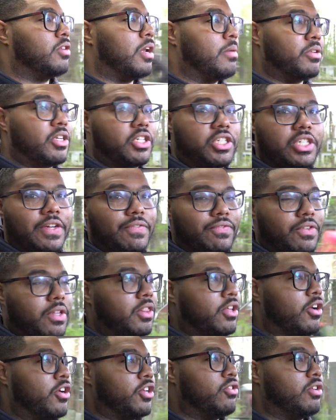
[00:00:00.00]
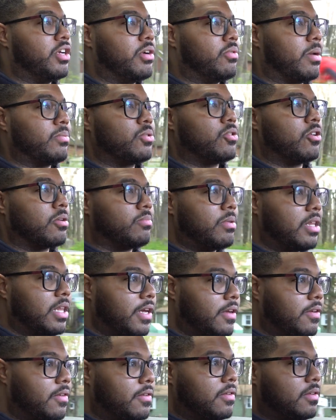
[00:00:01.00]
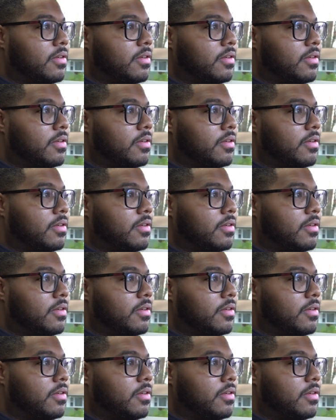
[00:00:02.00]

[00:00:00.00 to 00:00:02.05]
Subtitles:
and I'm gonna shift to 30. You hear what I'm talking about, like.